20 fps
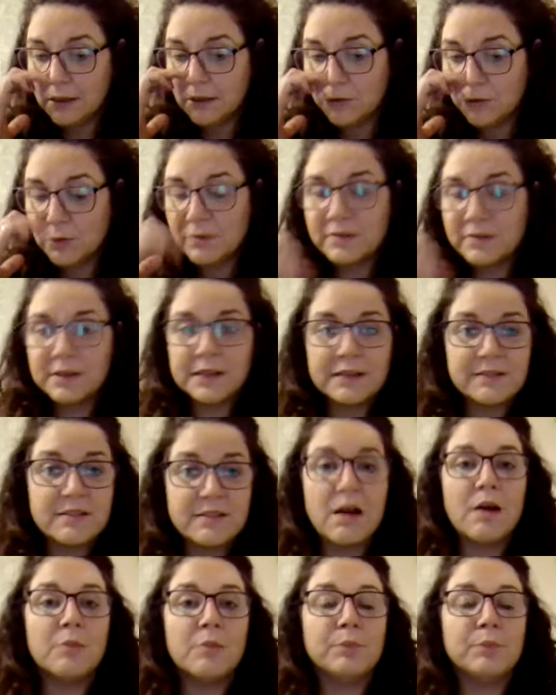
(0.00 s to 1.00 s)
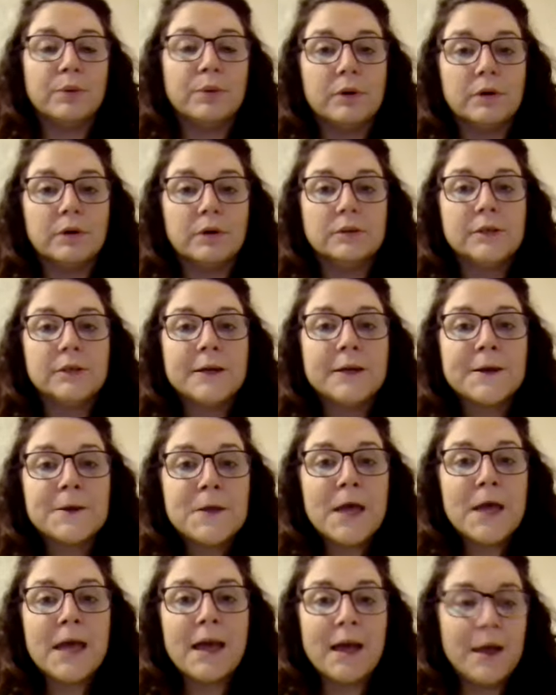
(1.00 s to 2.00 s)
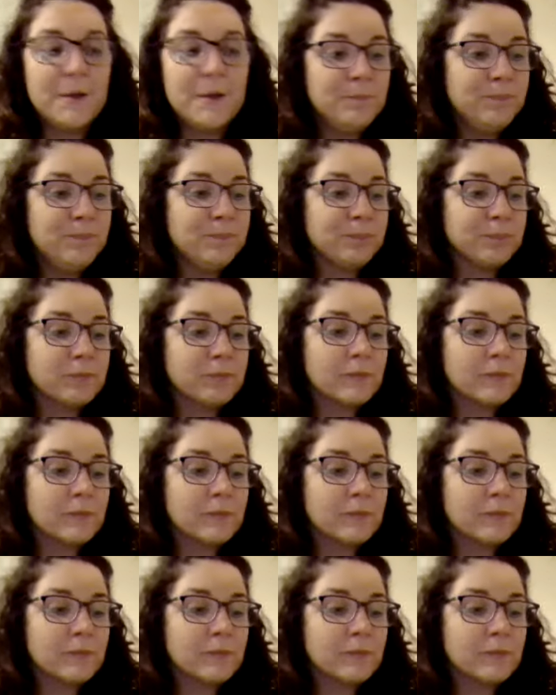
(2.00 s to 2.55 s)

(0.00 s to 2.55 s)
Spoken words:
So as an example, my